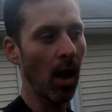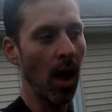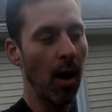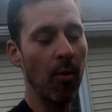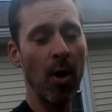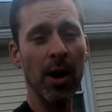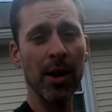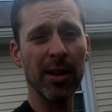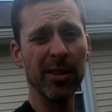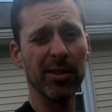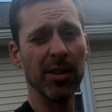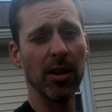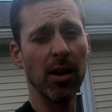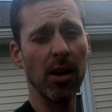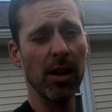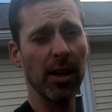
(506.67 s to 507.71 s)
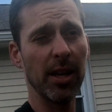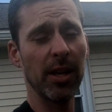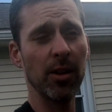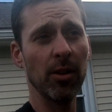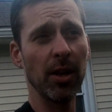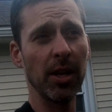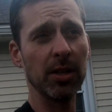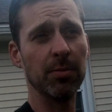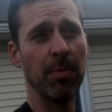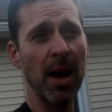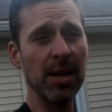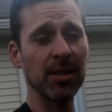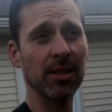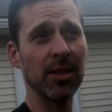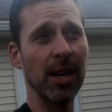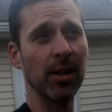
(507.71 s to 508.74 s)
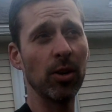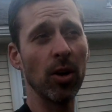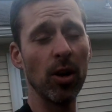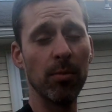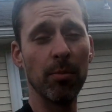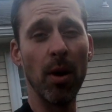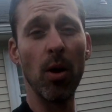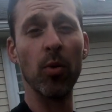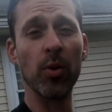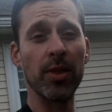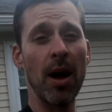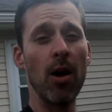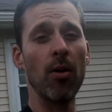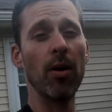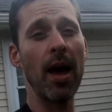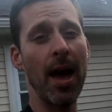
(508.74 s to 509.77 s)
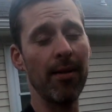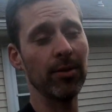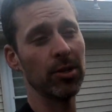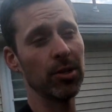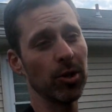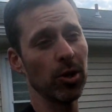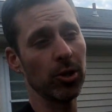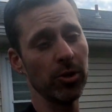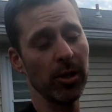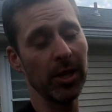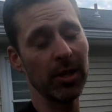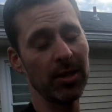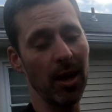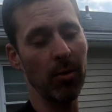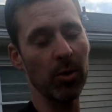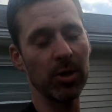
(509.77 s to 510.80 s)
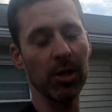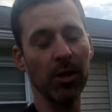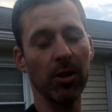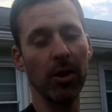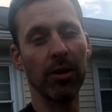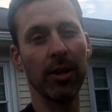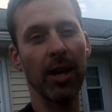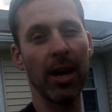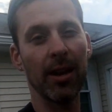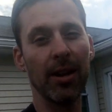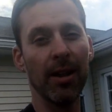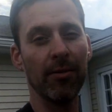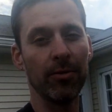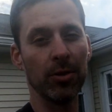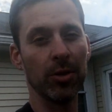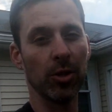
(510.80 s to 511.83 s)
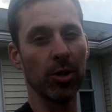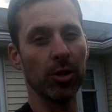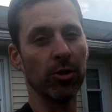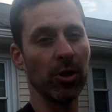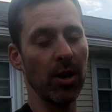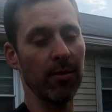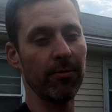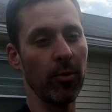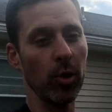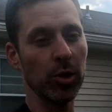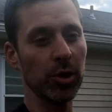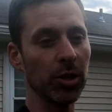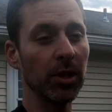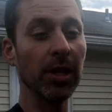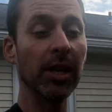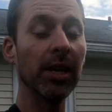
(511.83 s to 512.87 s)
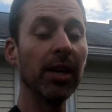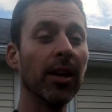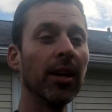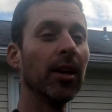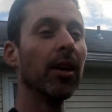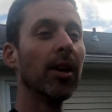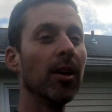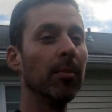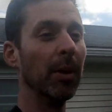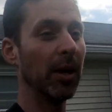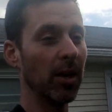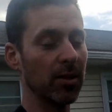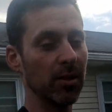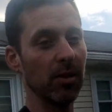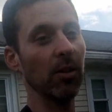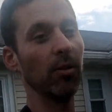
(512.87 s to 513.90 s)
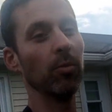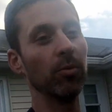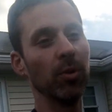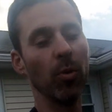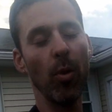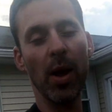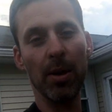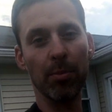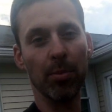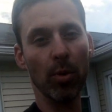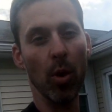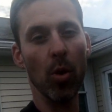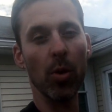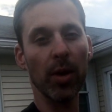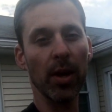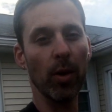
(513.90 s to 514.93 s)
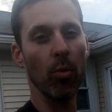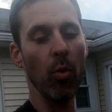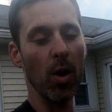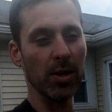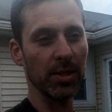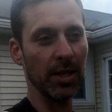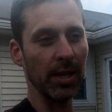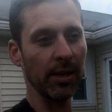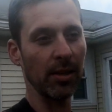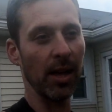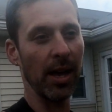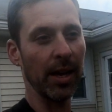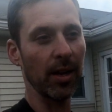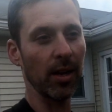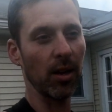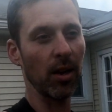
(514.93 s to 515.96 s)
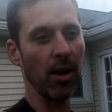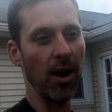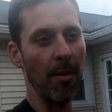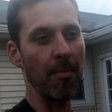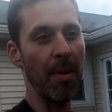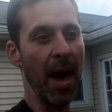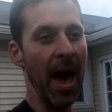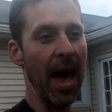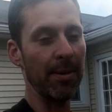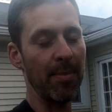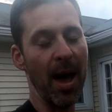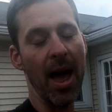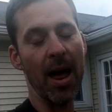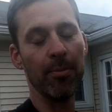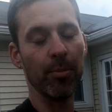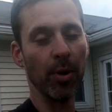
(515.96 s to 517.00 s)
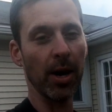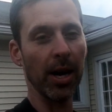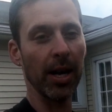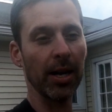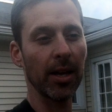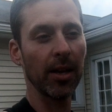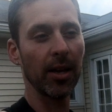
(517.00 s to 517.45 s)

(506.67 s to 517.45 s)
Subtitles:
I wanted to heal as best as I could, but without having surgery, because I wasn't a good candidate for surgery, unfortunately, because of the way it broke. It wasn't like a bad break.